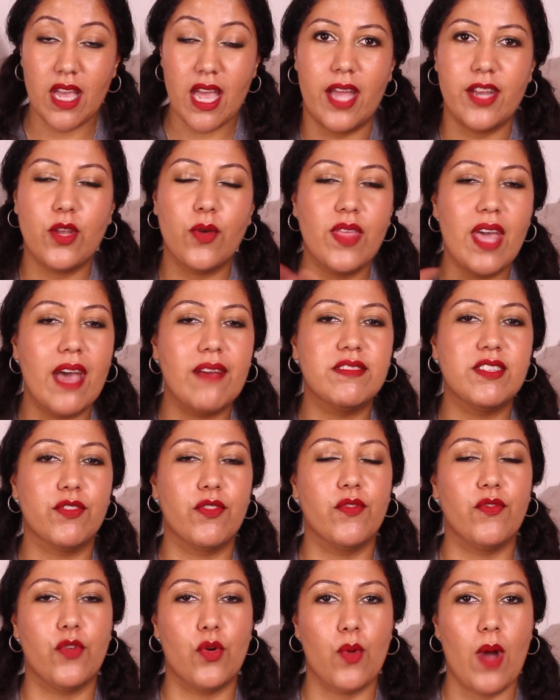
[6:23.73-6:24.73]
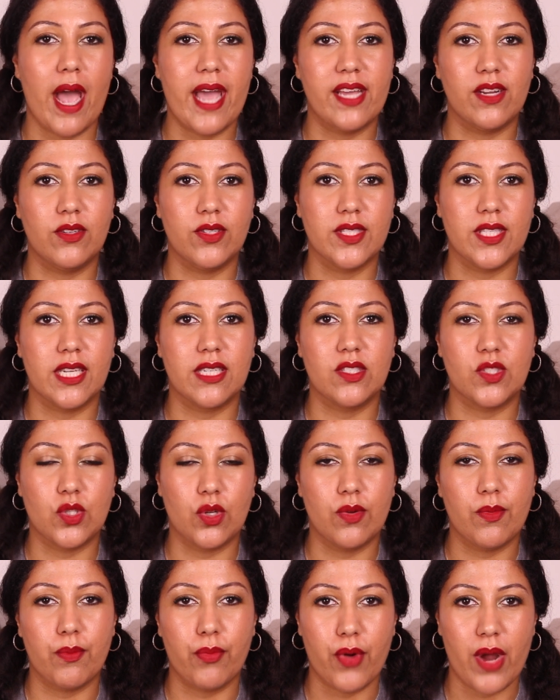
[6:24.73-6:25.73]
I know they have different varietals, like
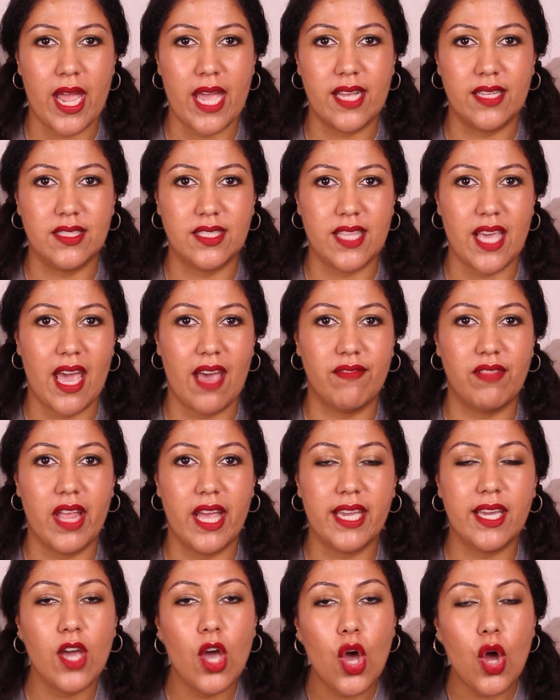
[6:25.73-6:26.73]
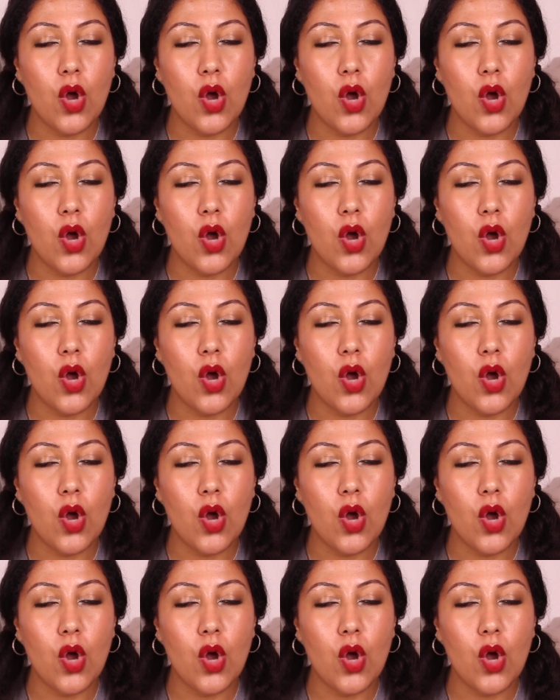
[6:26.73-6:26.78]
certain brands, they have like